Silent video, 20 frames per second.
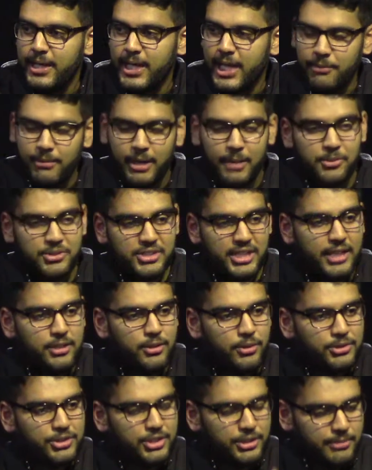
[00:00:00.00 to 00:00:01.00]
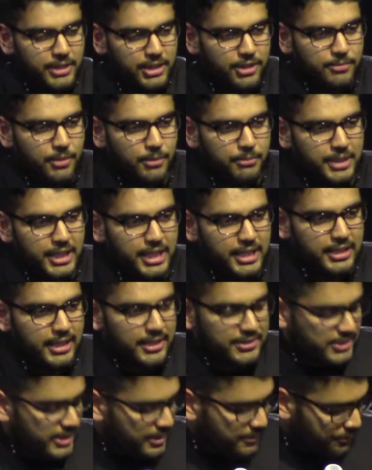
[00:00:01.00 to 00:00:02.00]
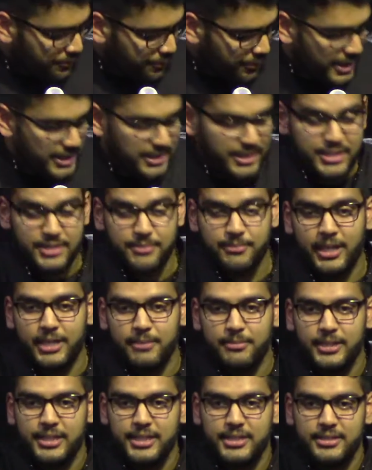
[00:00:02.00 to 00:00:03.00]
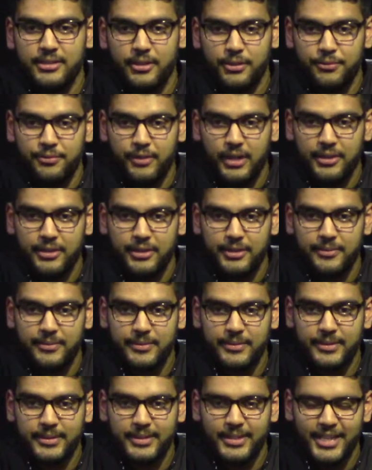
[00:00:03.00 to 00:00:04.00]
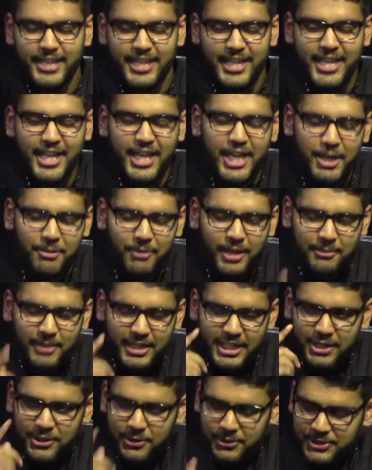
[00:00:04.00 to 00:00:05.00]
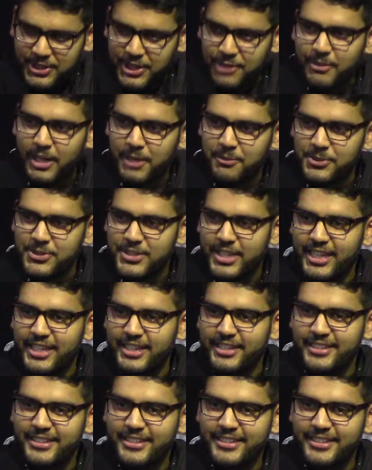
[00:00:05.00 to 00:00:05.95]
Imam Hussein looked to Amir al-Mu'mineen and said, free this man please, my father. Imam Ali looked to Imam Hussein